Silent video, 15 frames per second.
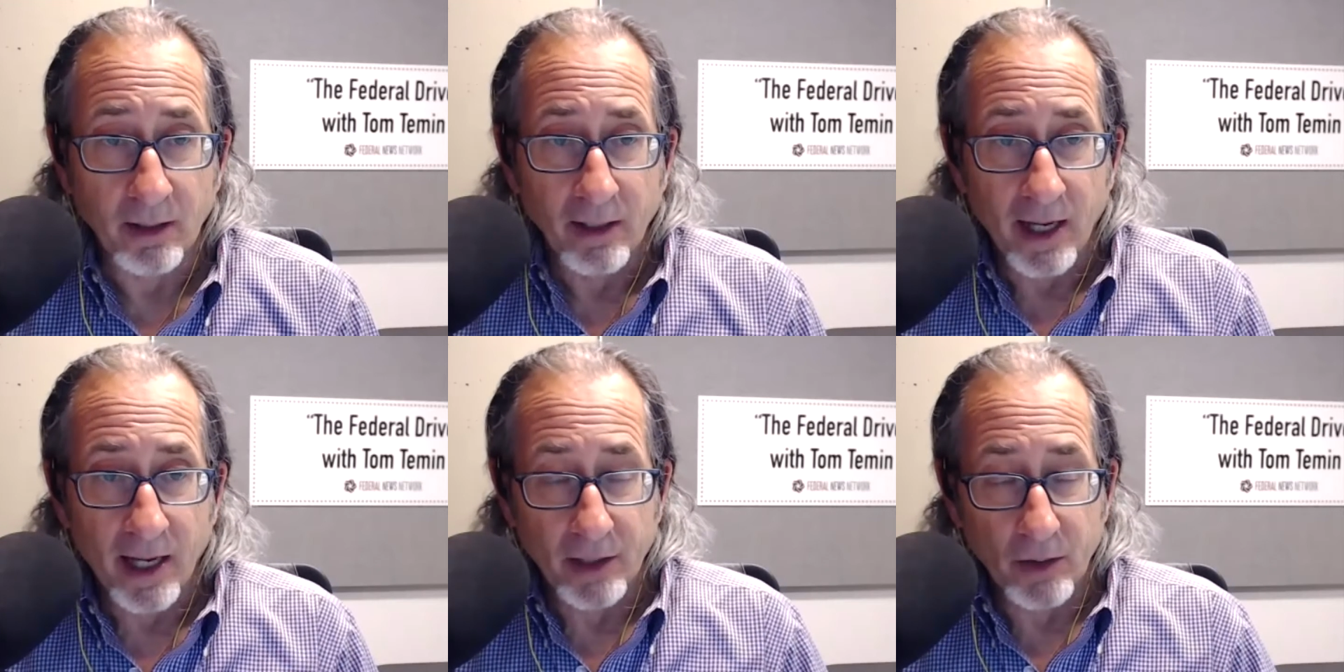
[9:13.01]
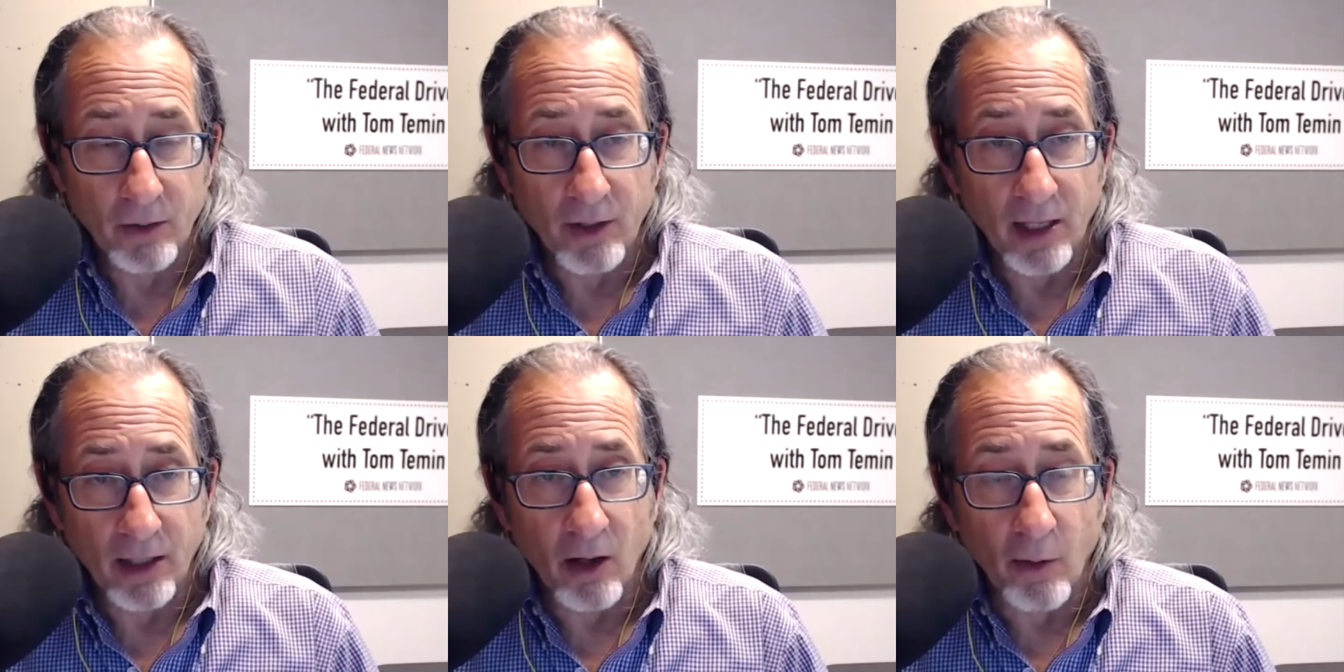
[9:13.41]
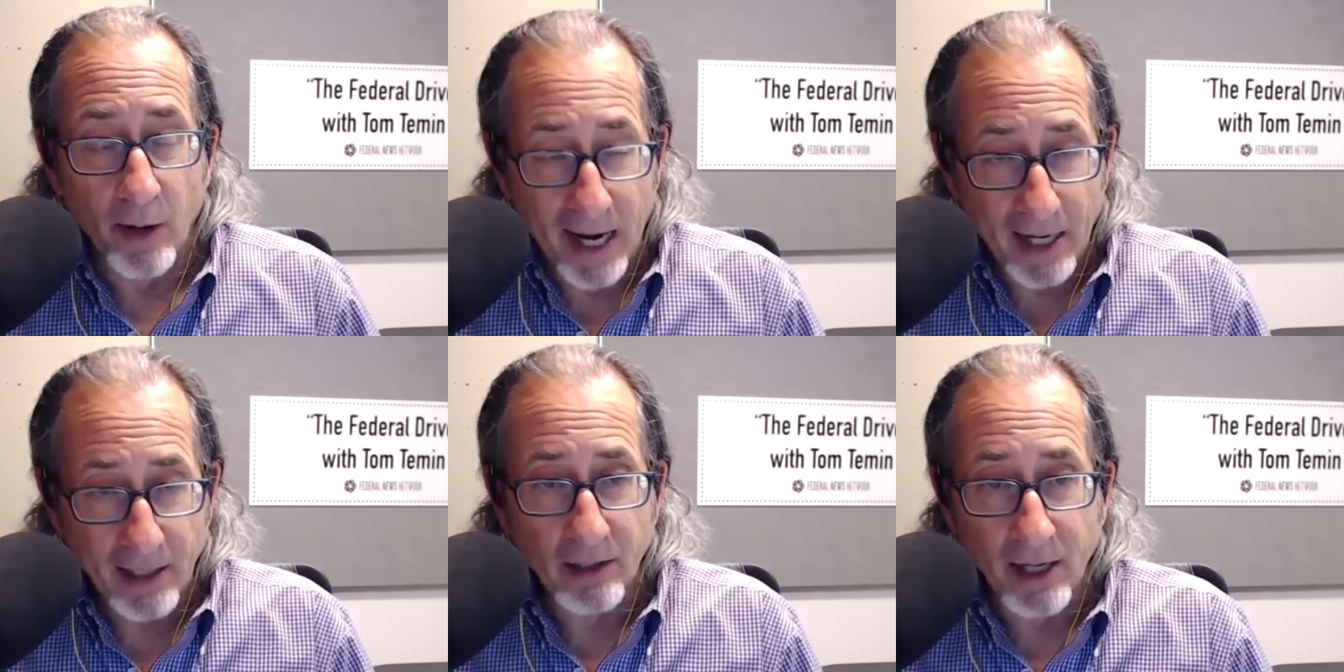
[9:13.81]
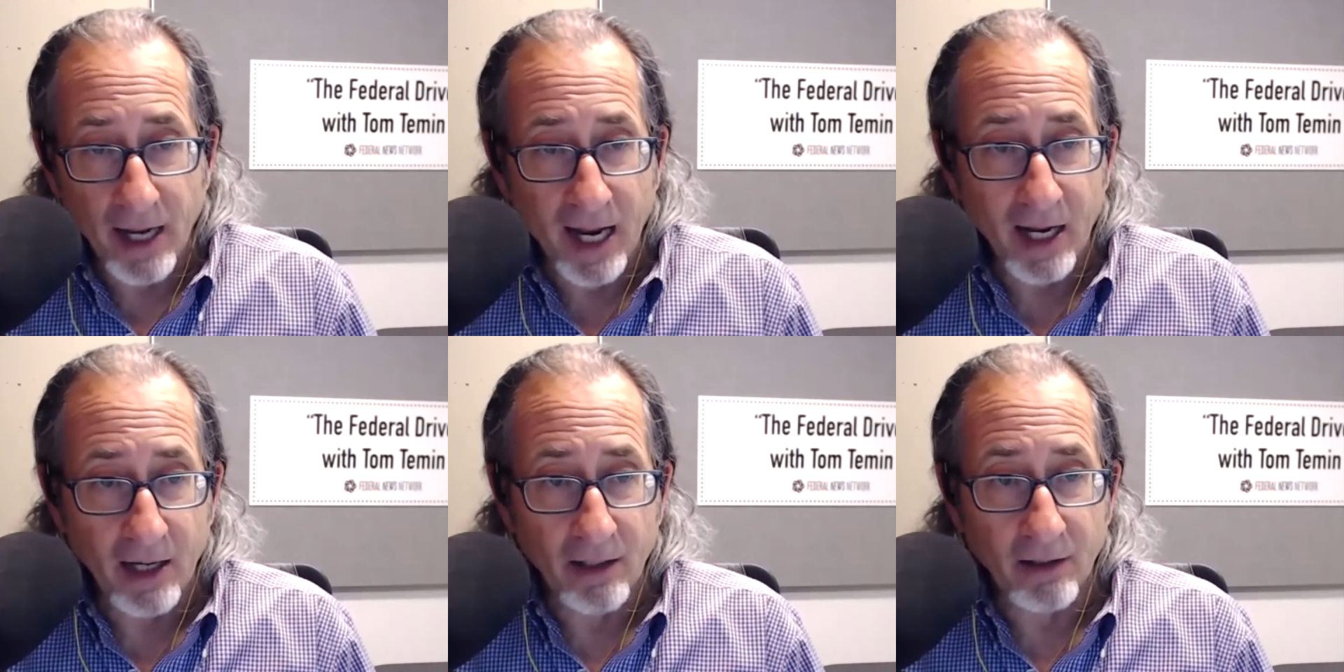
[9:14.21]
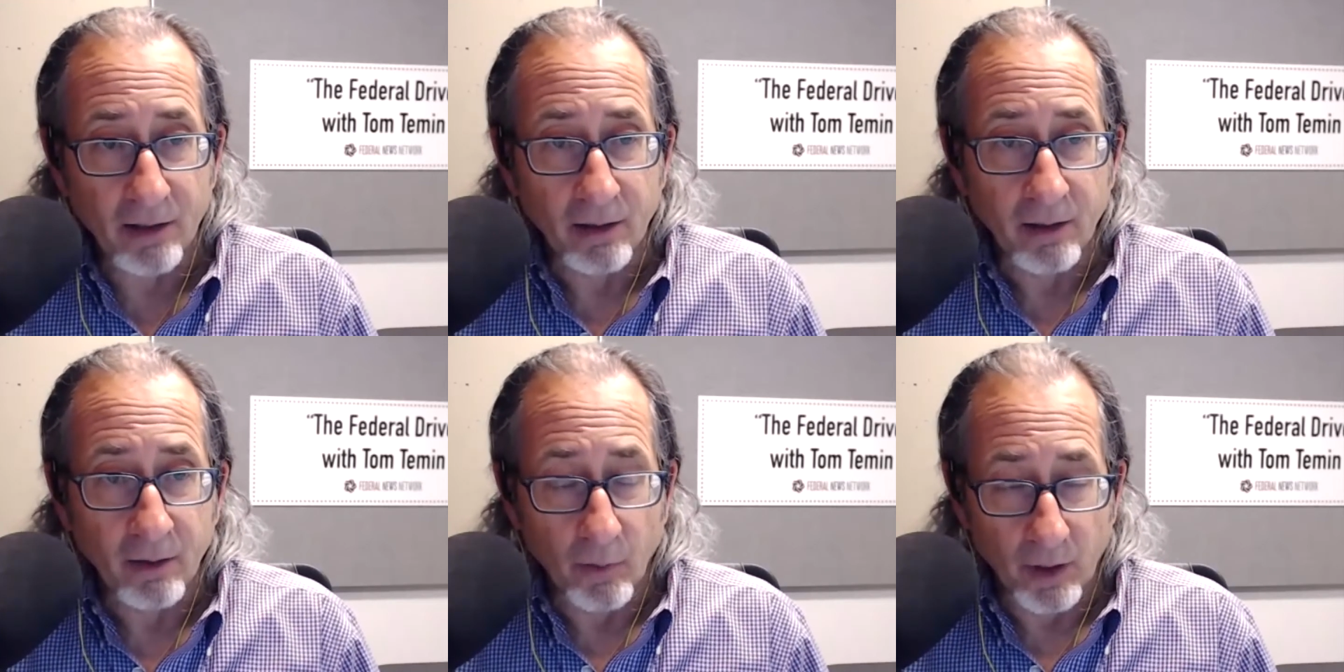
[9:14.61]
and do they go hand in hand
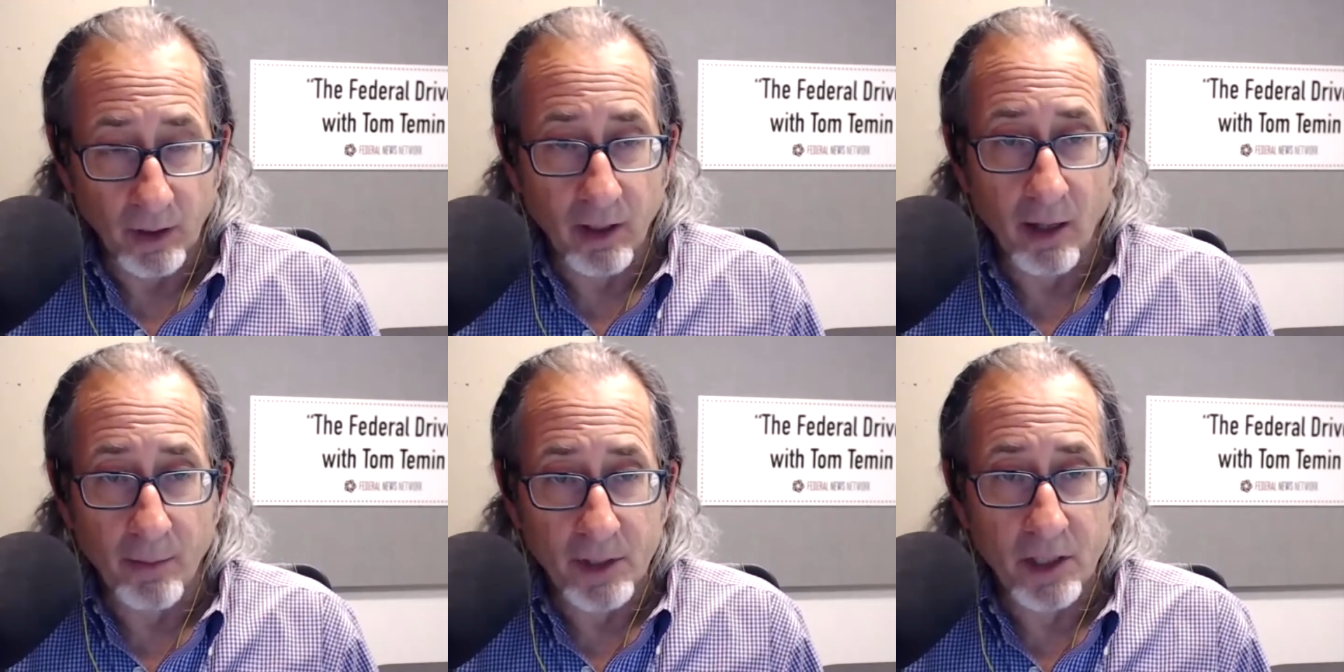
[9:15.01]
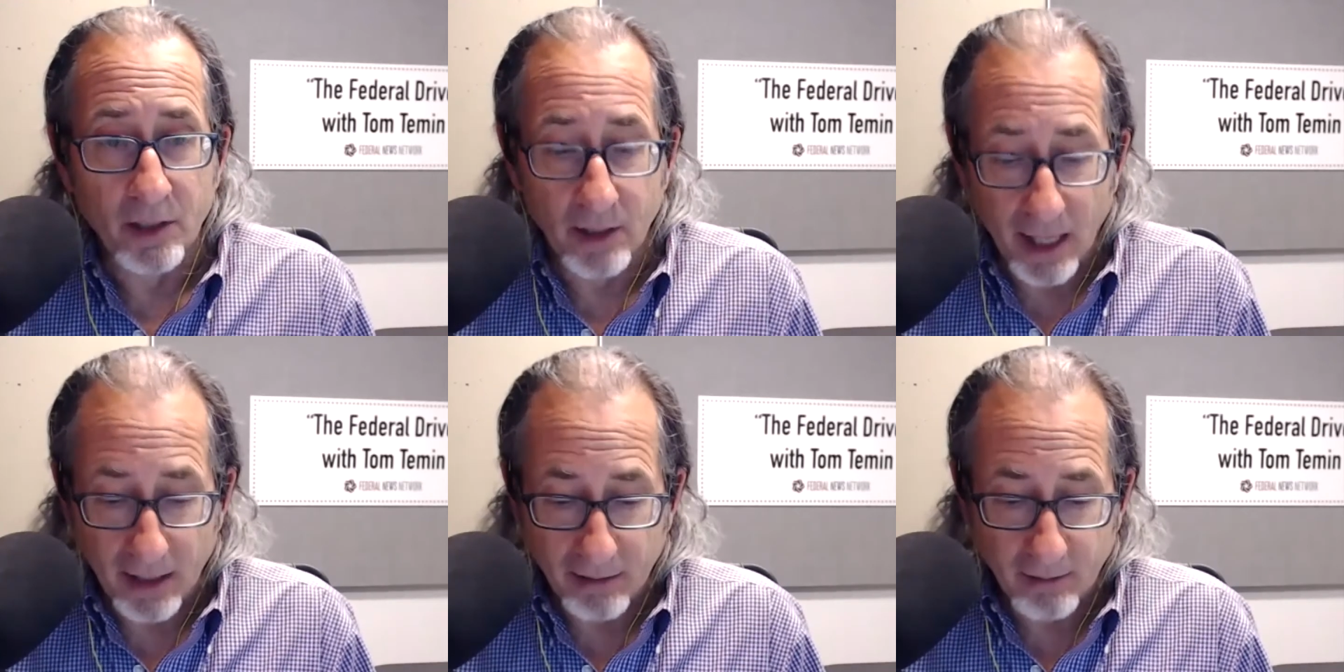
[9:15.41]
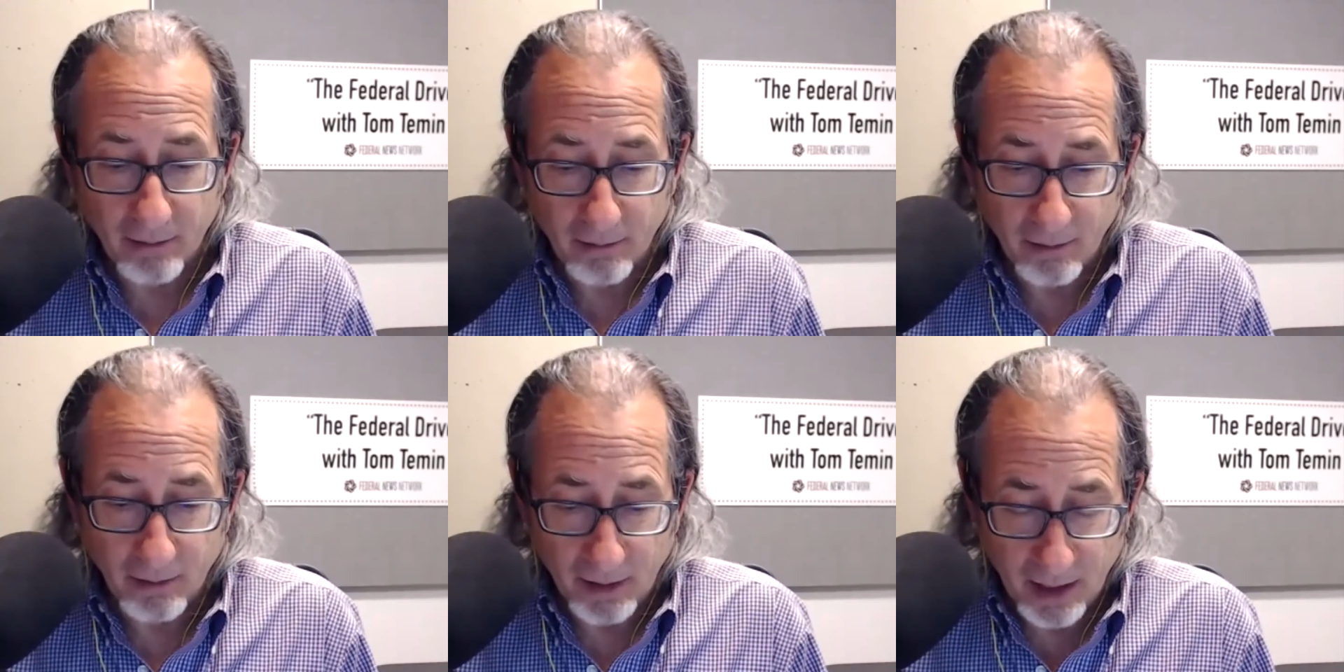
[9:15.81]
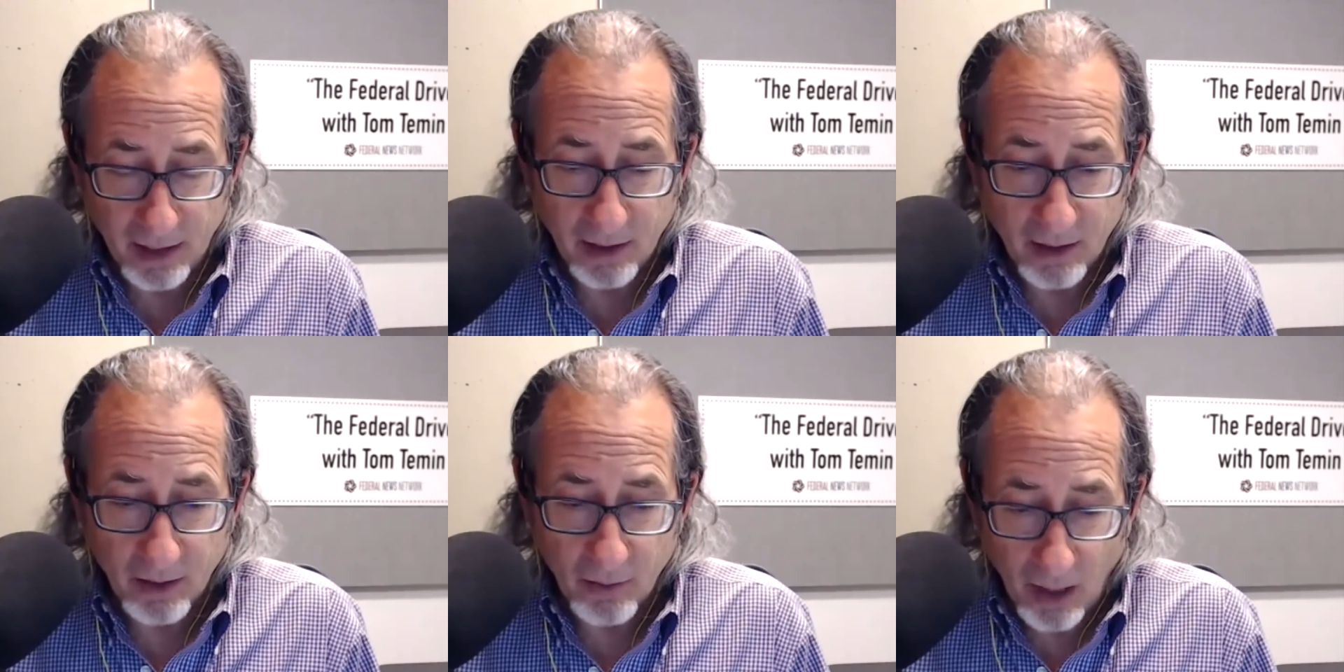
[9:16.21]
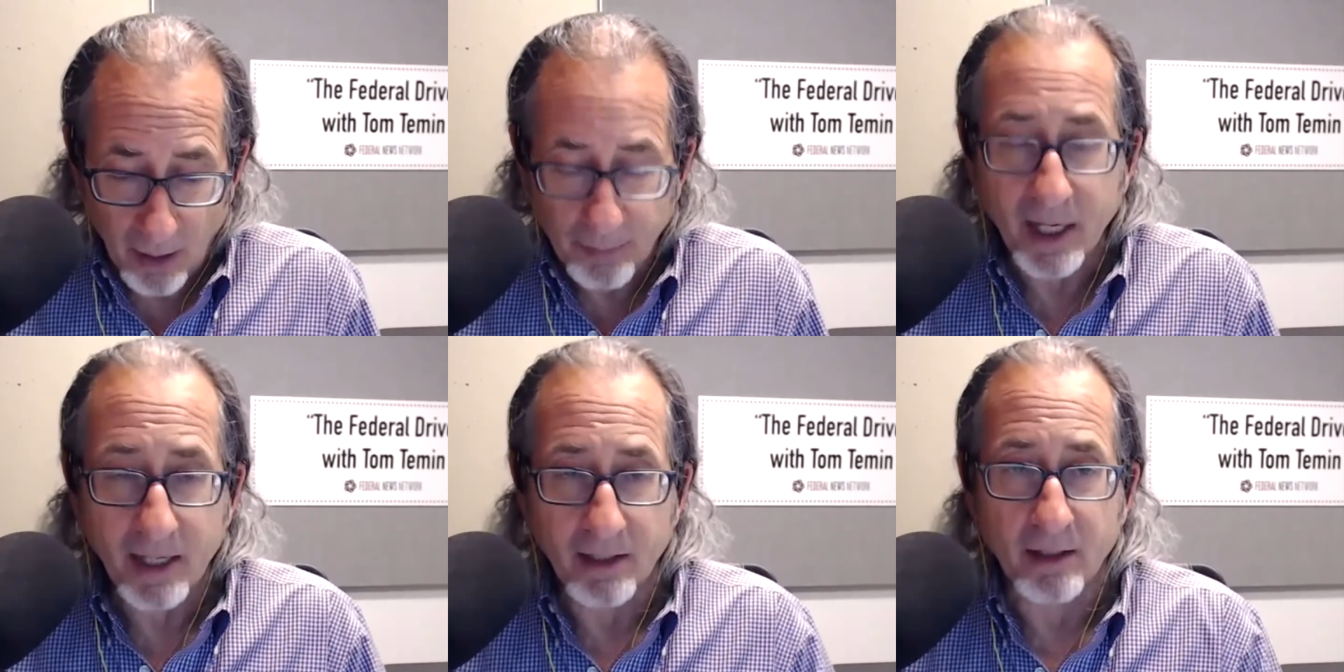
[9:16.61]
when it comes to that need to
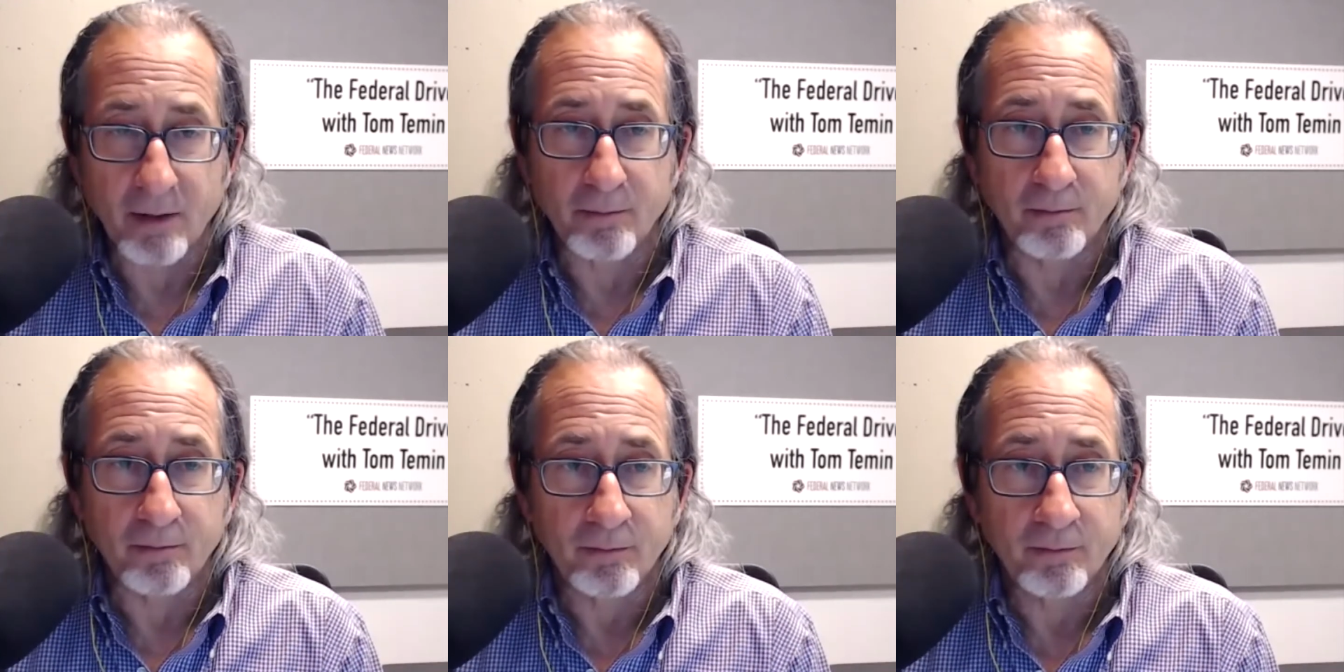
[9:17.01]
update them?